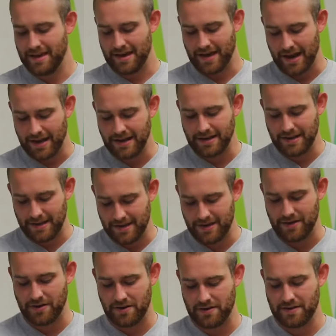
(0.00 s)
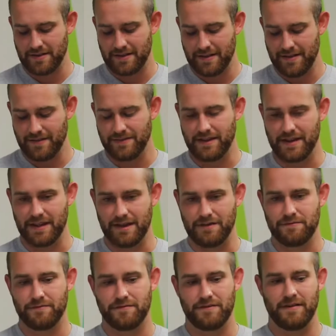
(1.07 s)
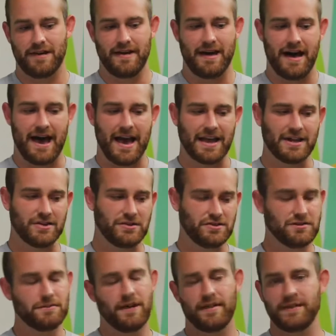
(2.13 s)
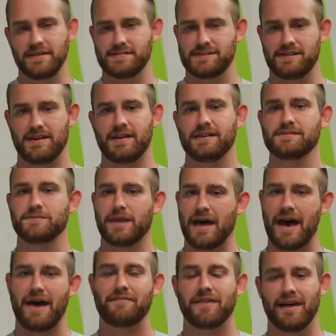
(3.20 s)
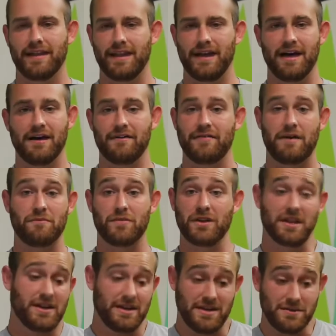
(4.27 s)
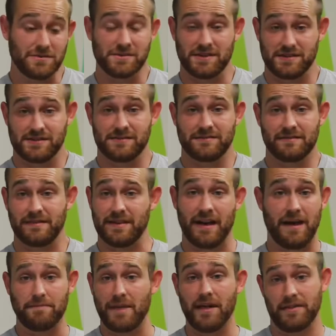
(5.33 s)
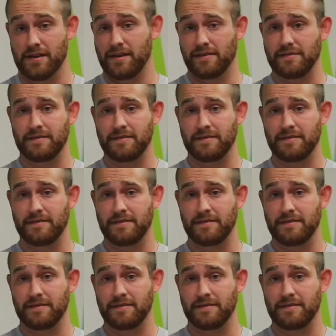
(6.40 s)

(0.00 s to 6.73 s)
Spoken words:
I need to hear that if I can do all these things but have not love, I'm really useless. I'm nothing.